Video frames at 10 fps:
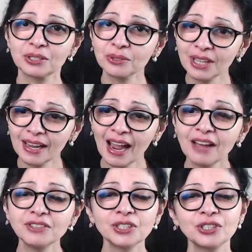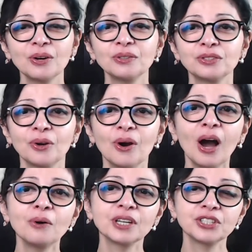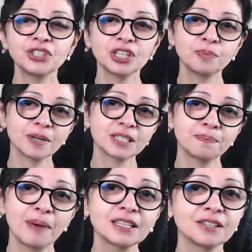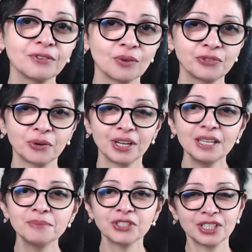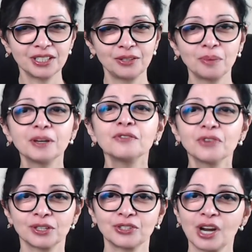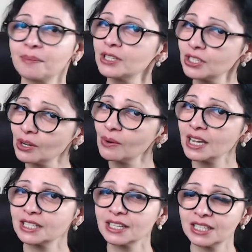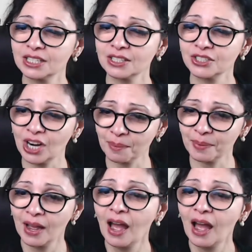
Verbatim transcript: Today I will show to you how you can change perspective of your image in Adobe Photoshop. So guys, let's jump.